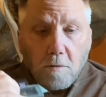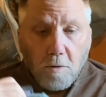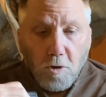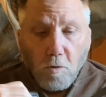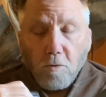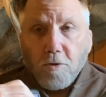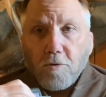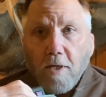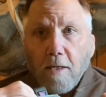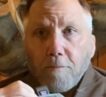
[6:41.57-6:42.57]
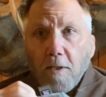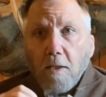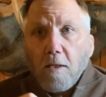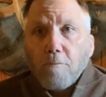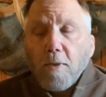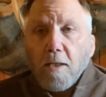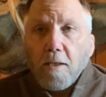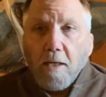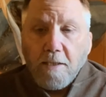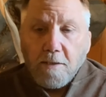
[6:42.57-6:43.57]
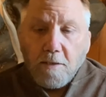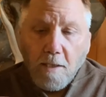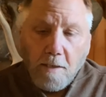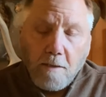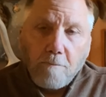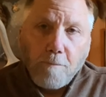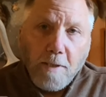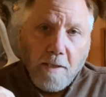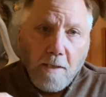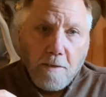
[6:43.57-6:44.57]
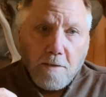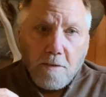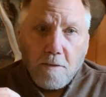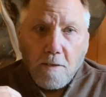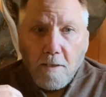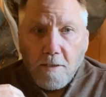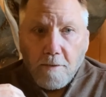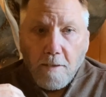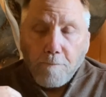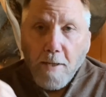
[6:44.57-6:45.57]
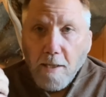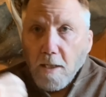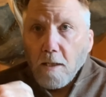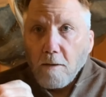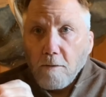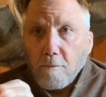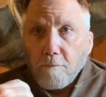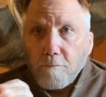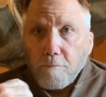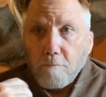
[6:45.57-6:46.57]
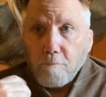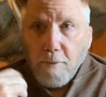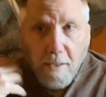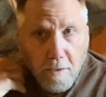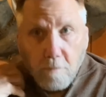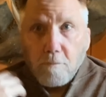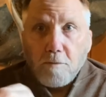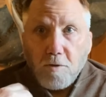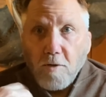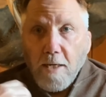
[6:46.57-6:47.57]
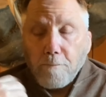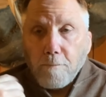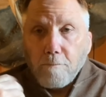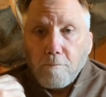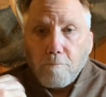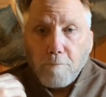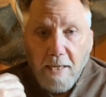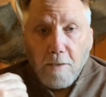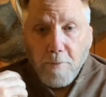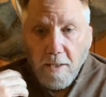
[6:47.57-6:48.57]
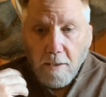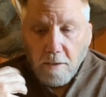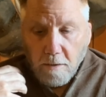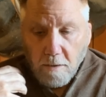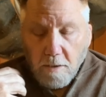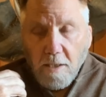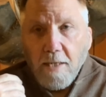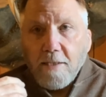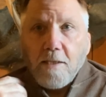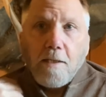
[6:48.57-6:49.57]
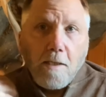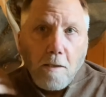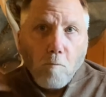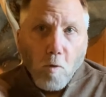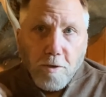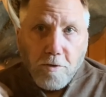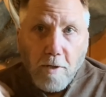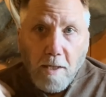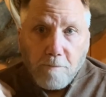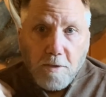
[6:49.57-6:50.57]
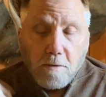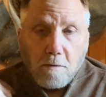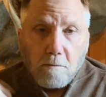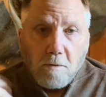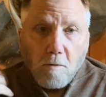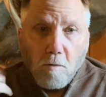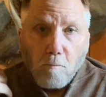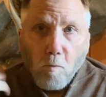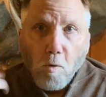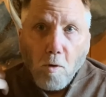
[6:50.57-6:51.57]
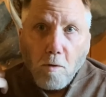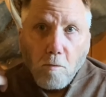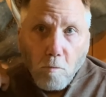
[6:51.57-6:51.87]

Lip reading: shoulder strap, but I decided because I'm packing a padded strap backpack, I didn't need more straps or more